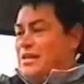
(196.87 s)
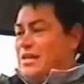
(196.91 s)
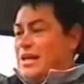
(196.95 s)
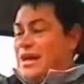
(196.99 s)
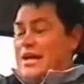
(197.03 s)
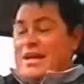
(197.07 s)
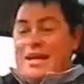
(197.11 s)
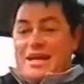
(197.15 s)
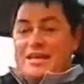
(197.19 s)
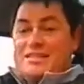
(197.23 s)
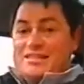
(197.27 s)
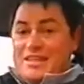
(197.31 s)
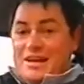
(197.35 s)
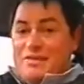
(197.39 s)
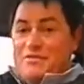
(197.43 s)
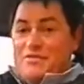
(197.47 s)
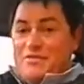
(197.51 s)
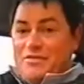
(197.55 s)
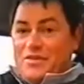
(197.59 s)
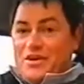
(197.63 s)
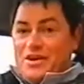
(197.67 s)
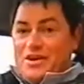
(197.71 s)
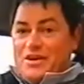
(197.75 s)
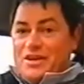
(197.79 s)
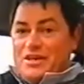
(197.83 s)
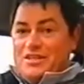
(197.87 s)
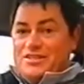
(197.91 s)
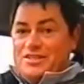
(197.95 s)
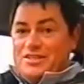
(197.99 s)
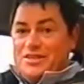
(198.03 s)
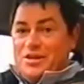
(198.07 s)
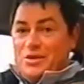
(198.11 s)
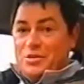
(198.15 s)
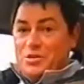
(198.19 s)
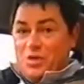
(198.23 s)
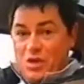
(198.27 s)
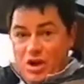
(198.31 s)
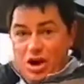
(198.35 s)
And that's the other thing I need to
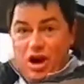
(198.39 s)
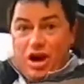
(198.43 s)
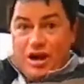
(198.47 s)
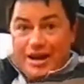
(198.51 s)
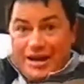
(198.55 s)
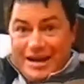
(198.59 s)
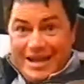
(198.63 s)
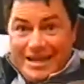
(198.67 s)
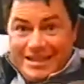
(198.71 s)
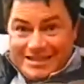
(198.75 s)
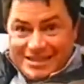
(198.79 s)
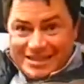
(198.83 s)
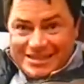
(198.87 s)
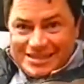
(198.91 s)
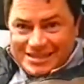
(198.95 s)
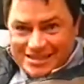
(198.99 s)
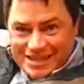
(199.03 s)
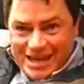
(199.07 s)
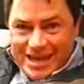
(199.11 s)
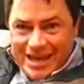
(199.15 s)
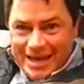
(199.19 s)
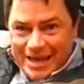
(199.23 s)
do. I need to sell